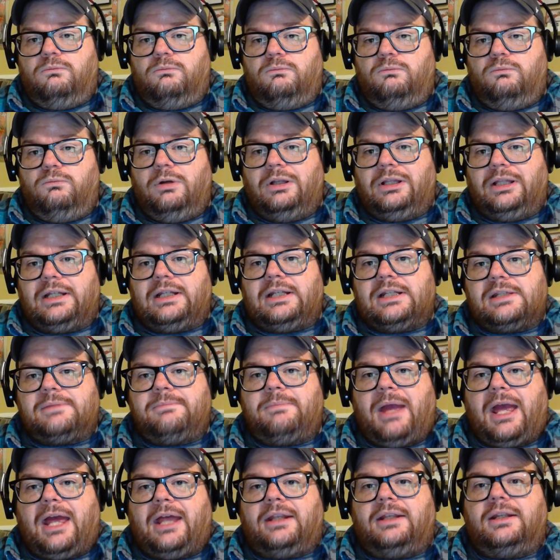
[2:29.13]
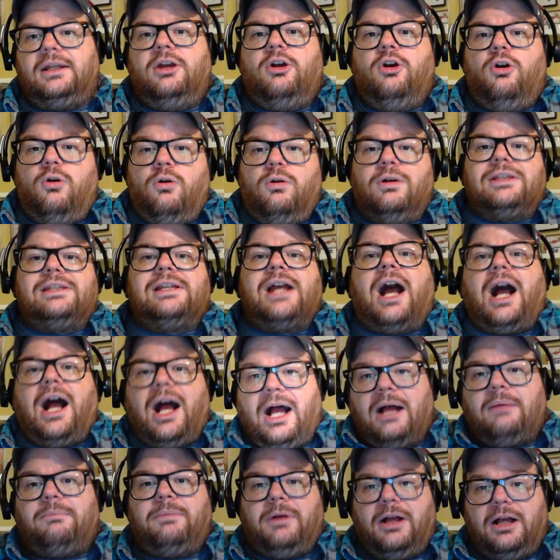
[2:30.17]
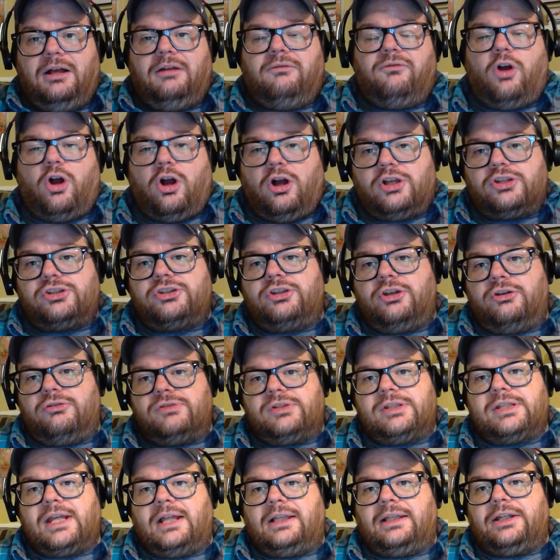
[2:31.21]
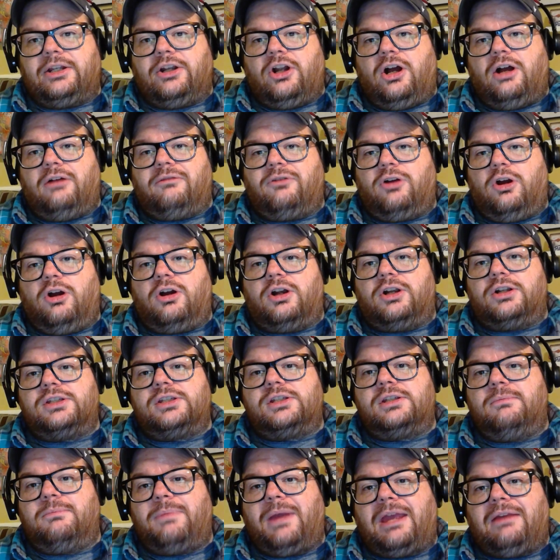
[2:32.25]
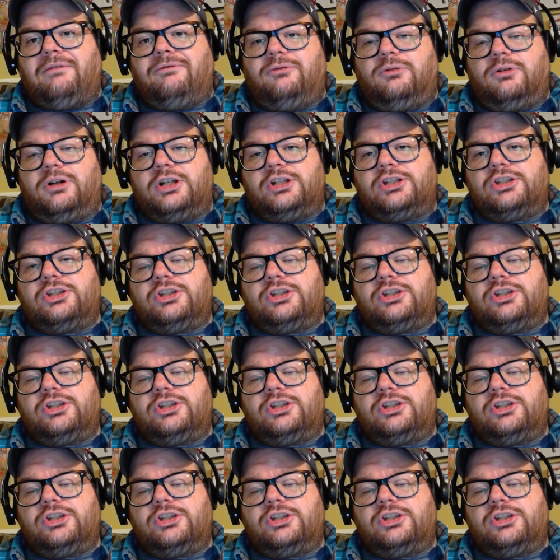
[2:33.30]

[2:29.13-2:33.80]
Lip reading: willing to spend on top of also selling off cards to pay for it.